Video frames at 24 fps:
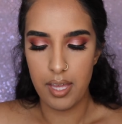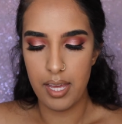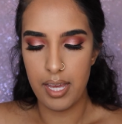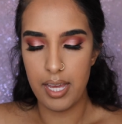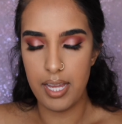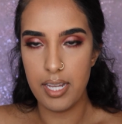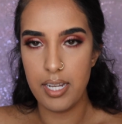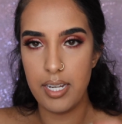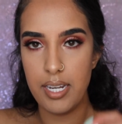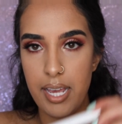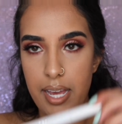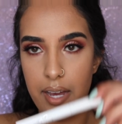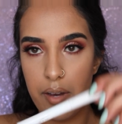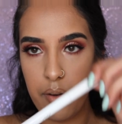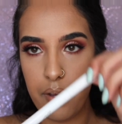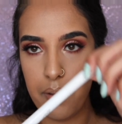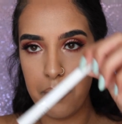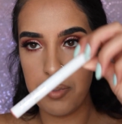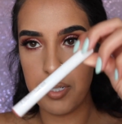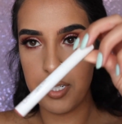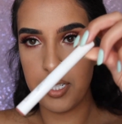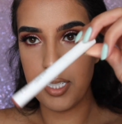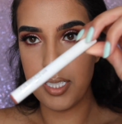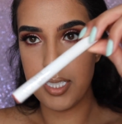And now I'm
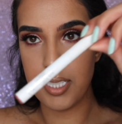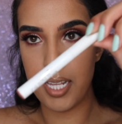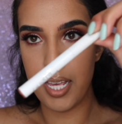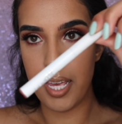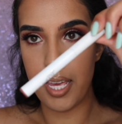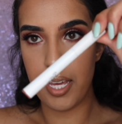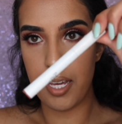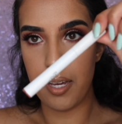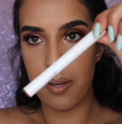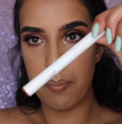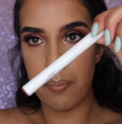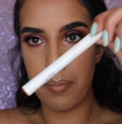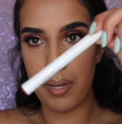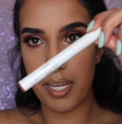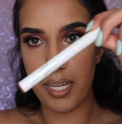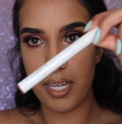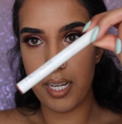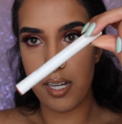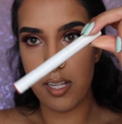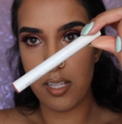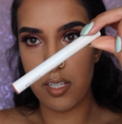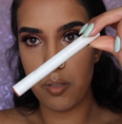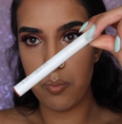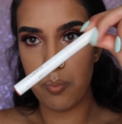gonna take my
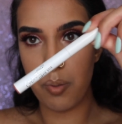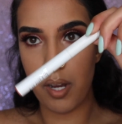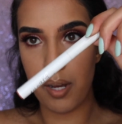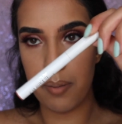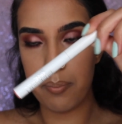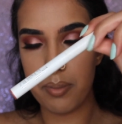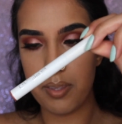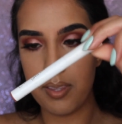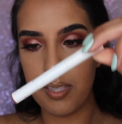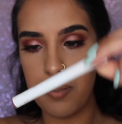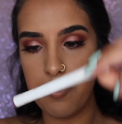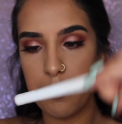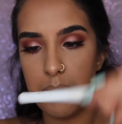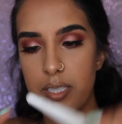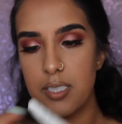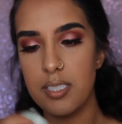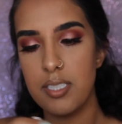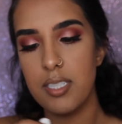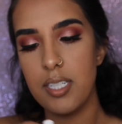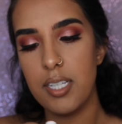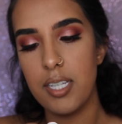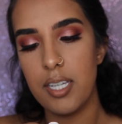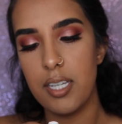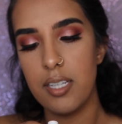Colourpop Lippie
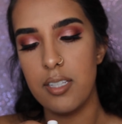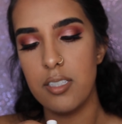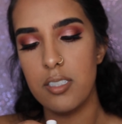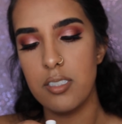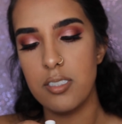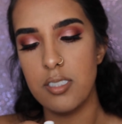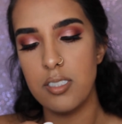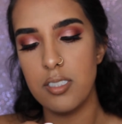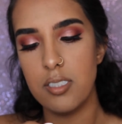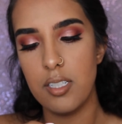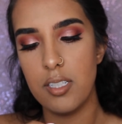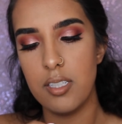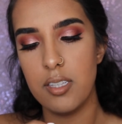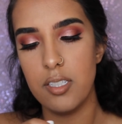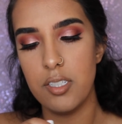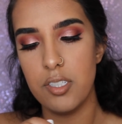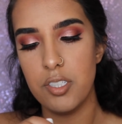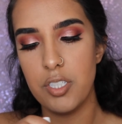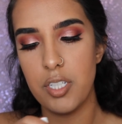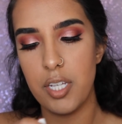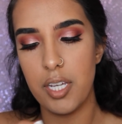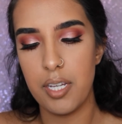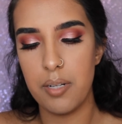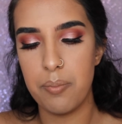stick, and this is in the
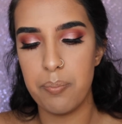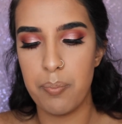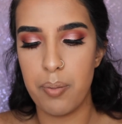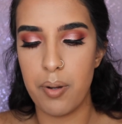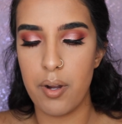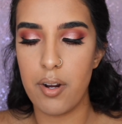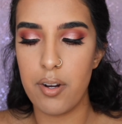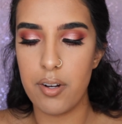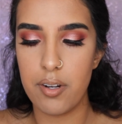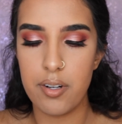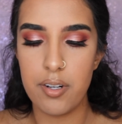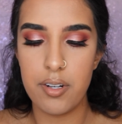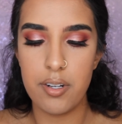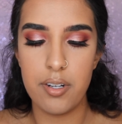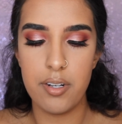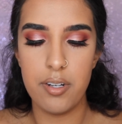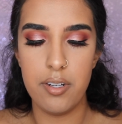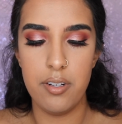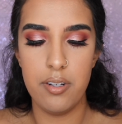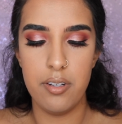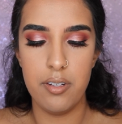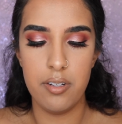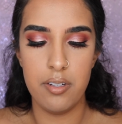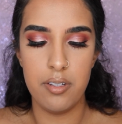shade Parker.